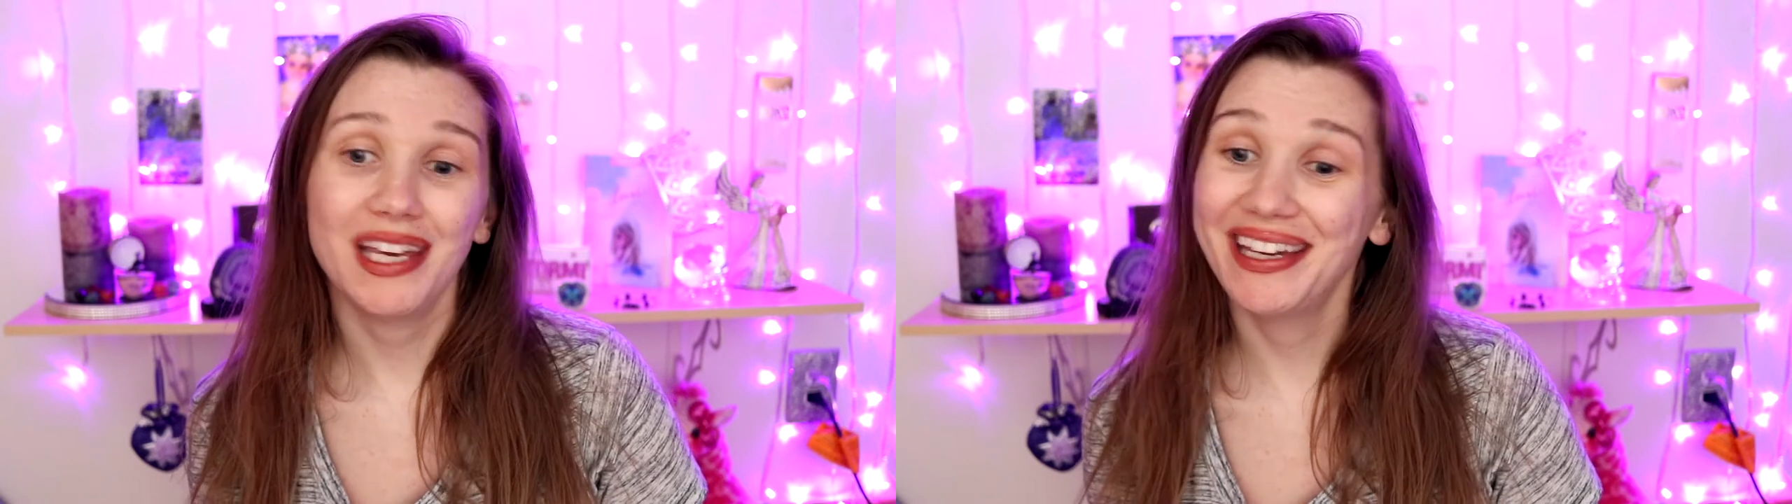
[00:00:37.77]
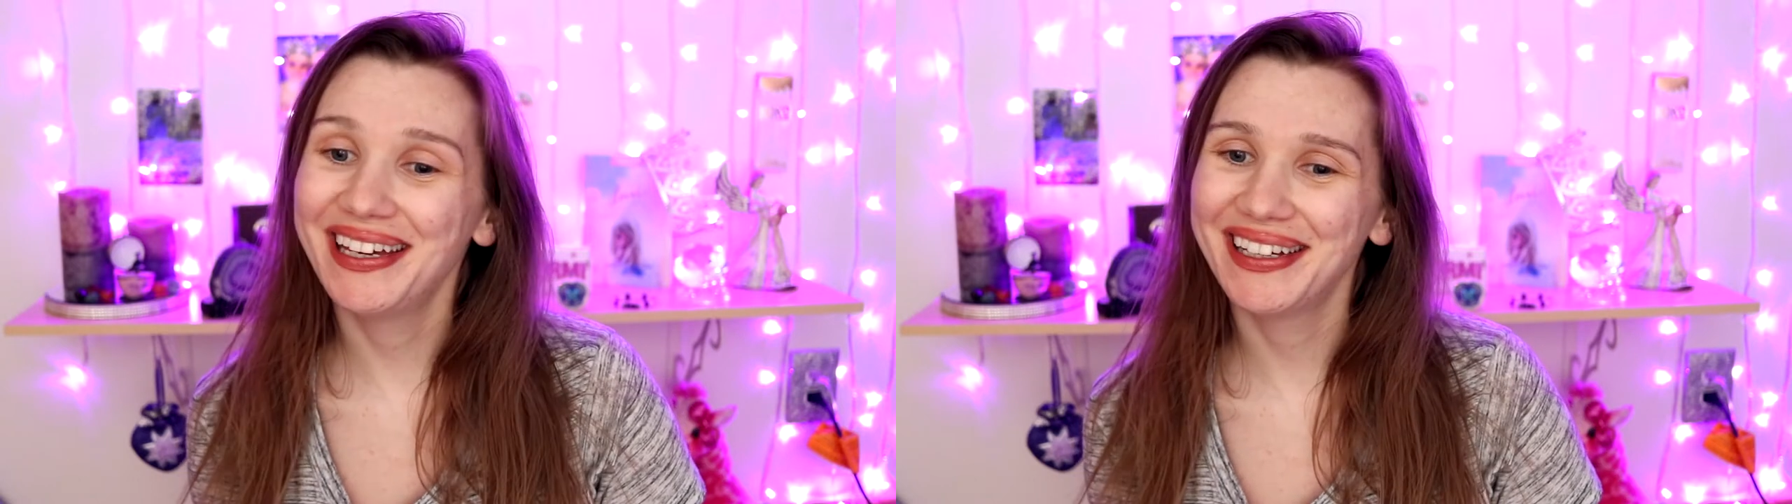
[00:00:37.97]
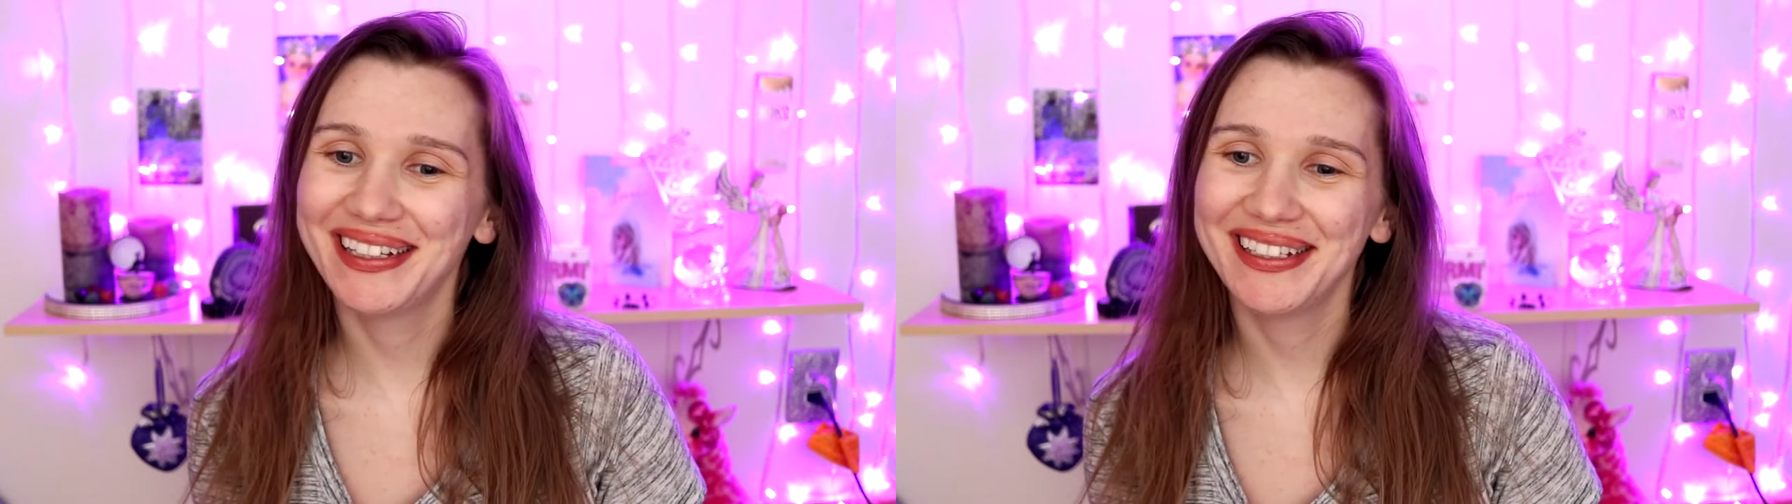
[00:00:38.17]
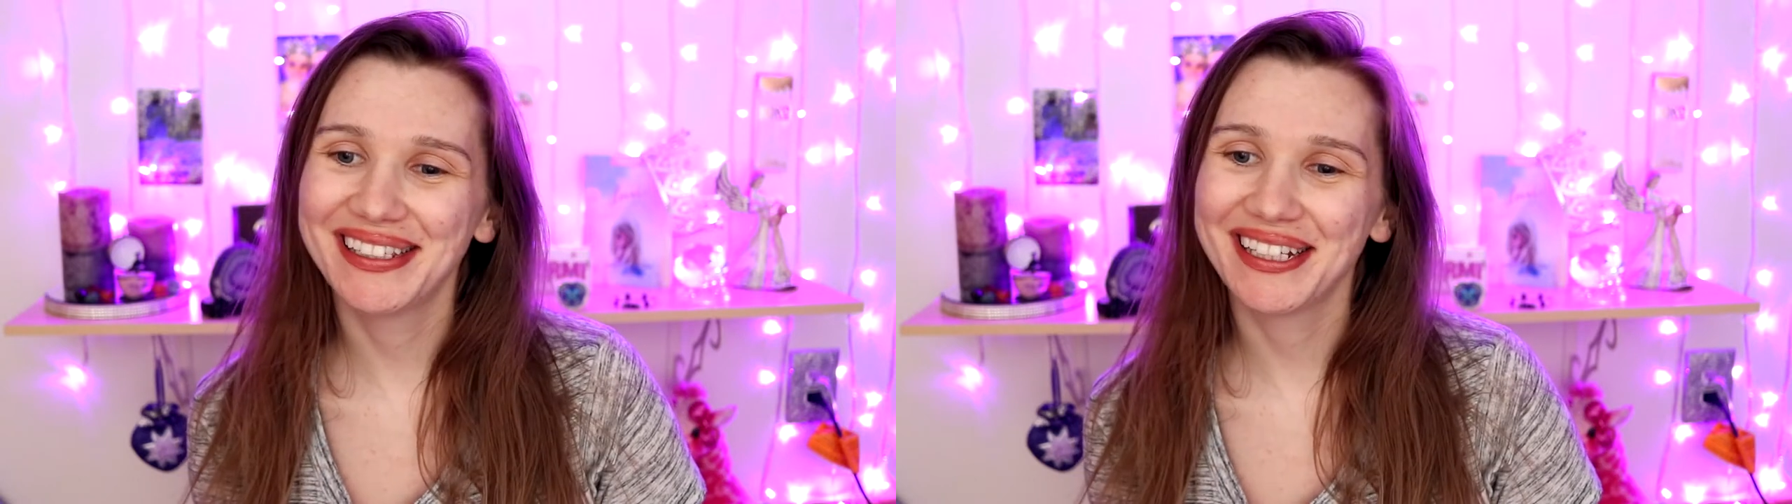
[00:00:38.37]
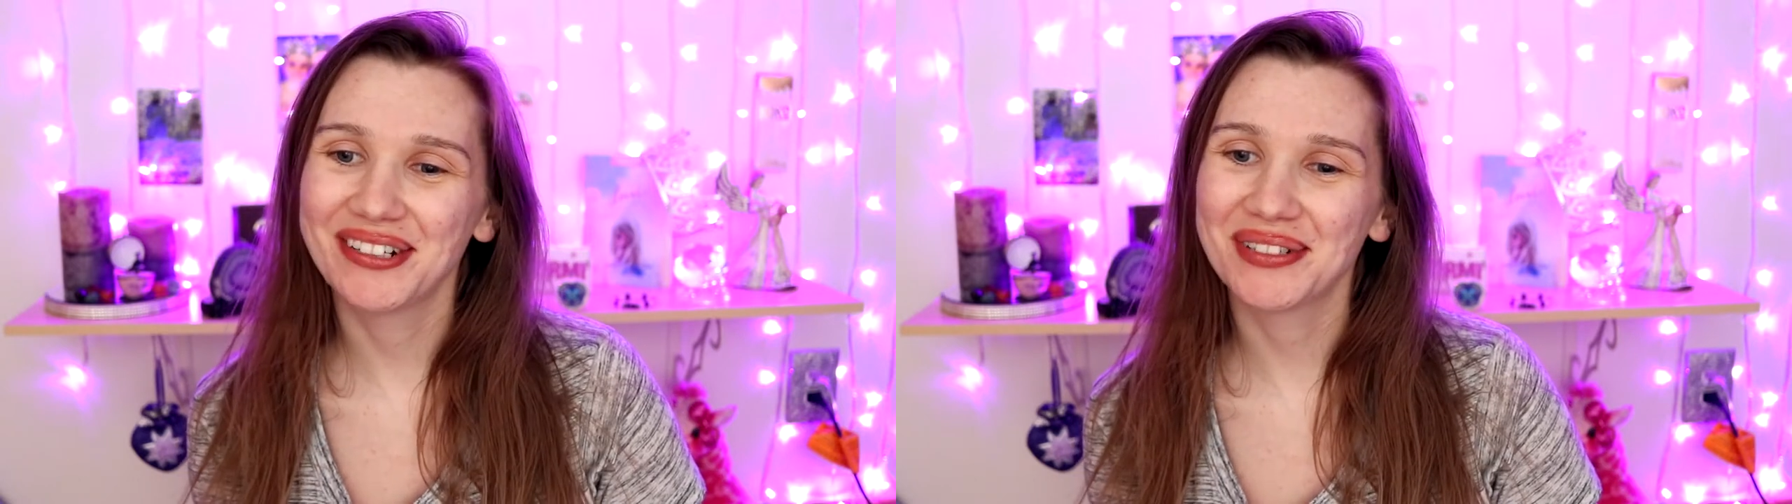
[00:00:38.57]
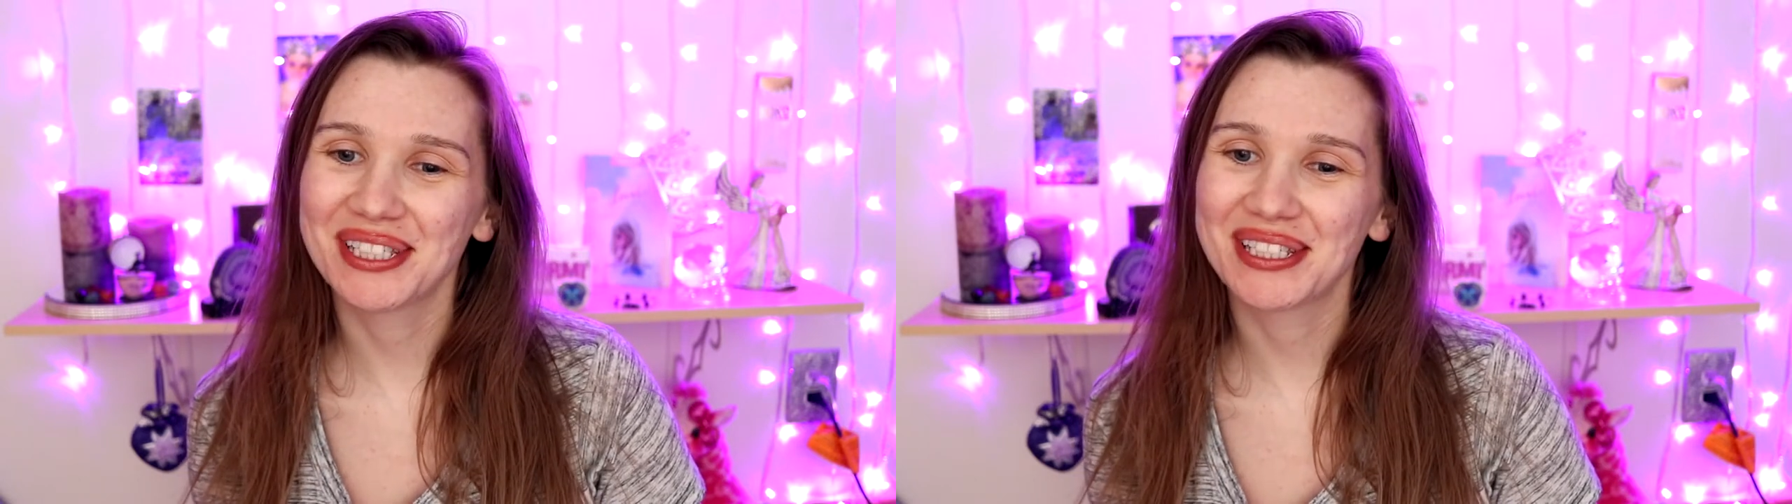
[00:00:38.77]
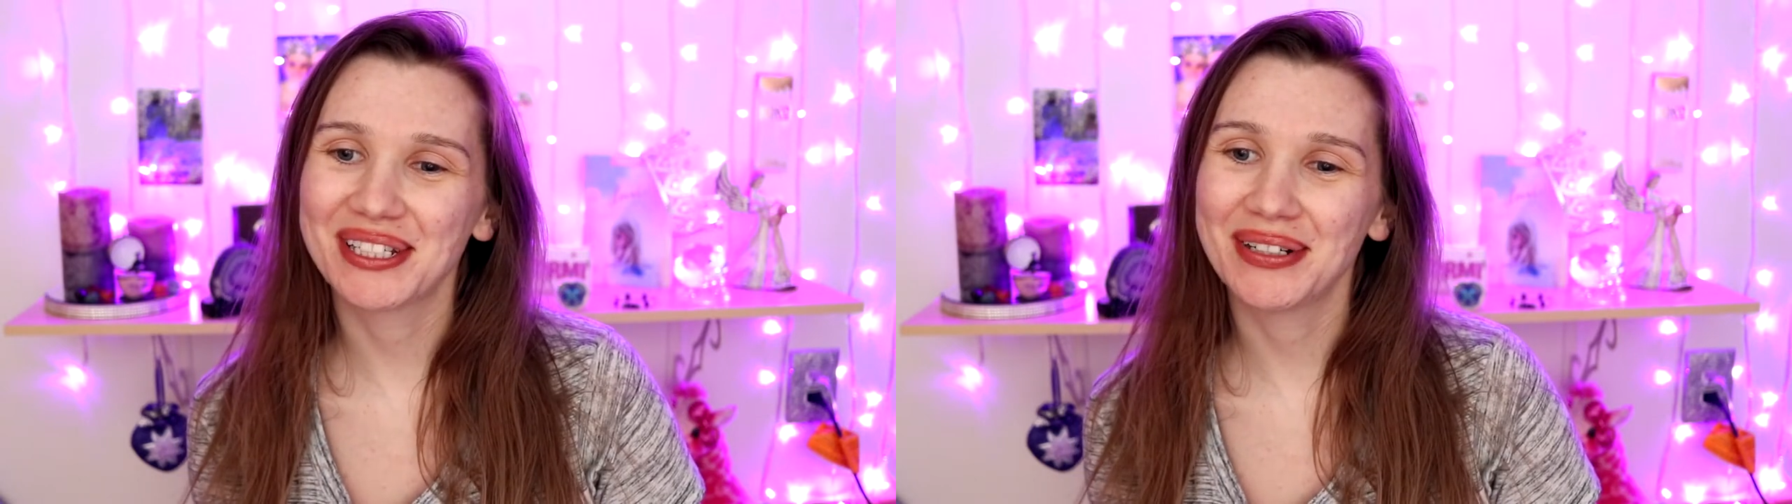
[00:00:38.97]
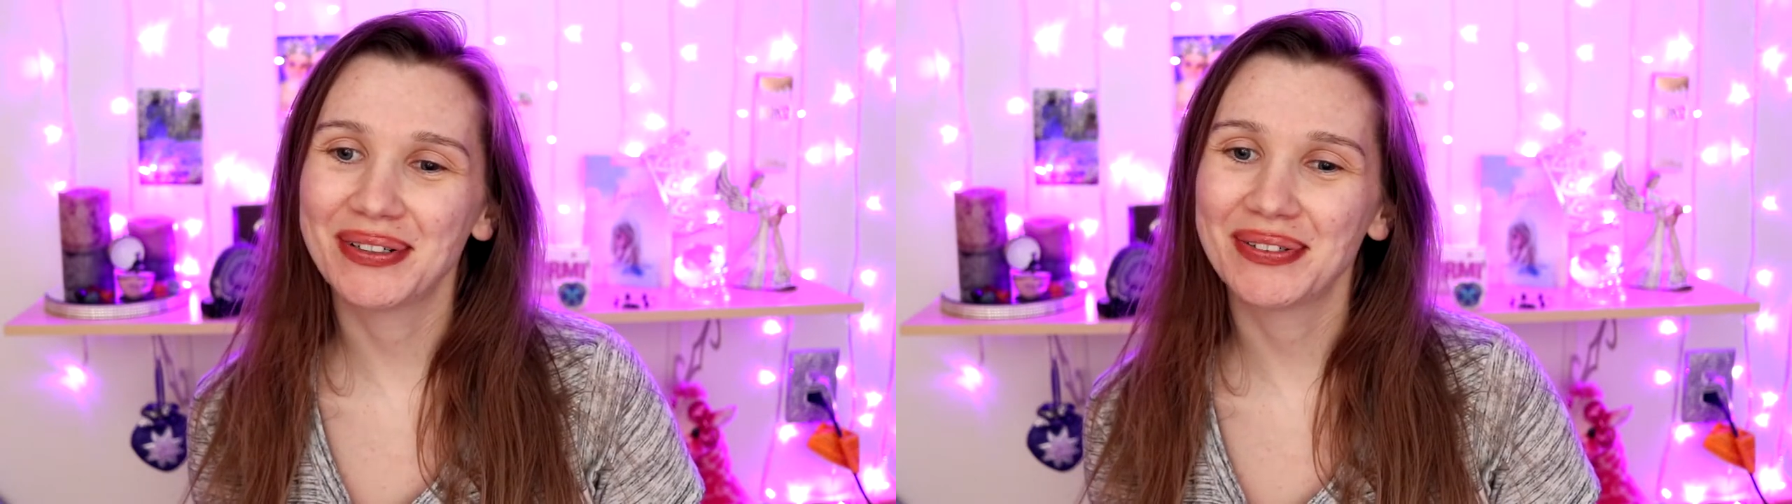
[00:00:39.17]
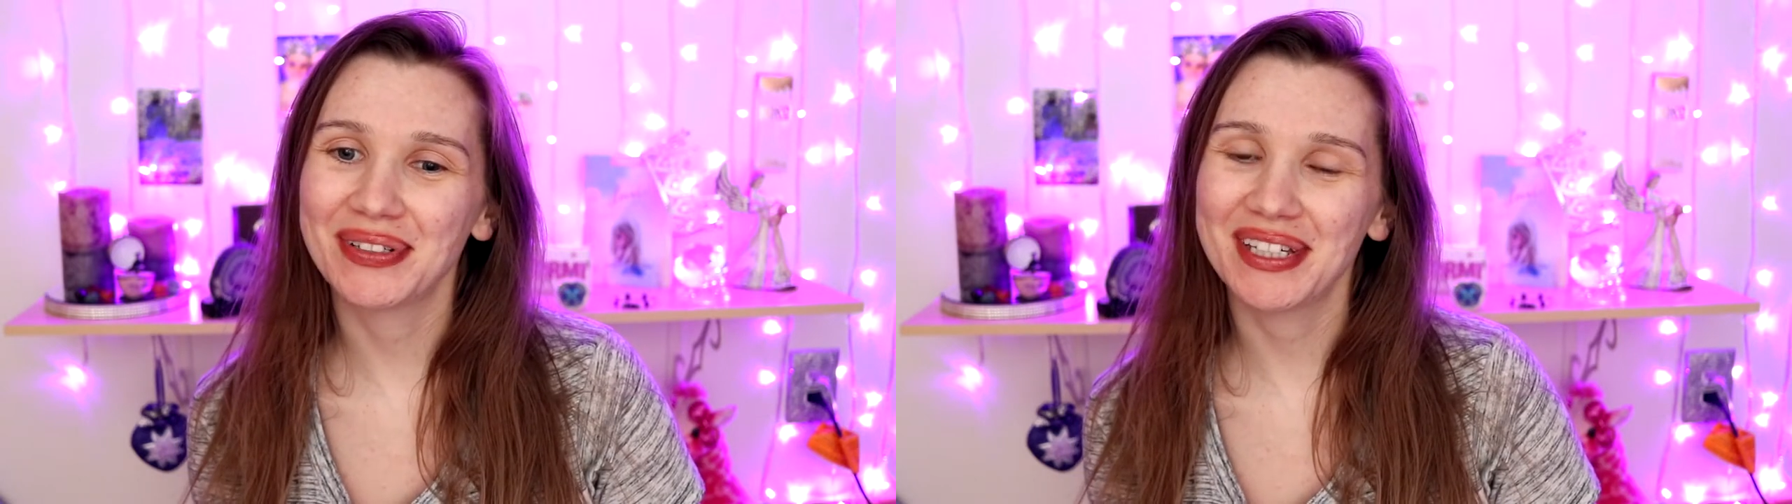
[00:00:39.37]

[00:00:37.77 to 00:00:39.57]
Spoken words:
and there was no